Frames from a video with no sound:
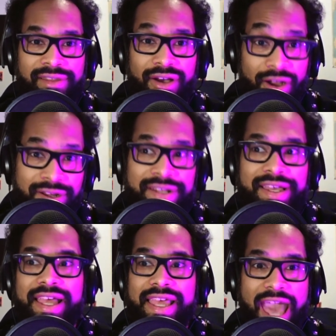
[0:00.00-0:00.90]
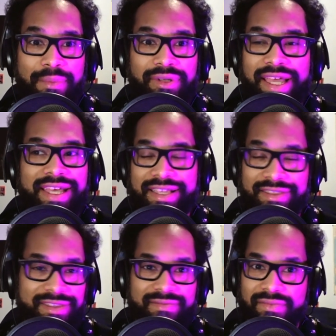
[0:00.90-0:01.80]
Art, capital A,
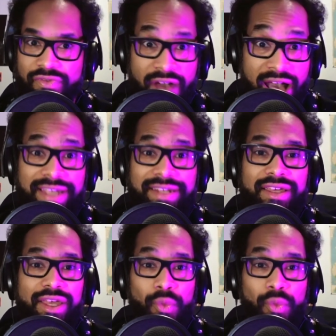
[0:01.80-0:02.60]
is fine,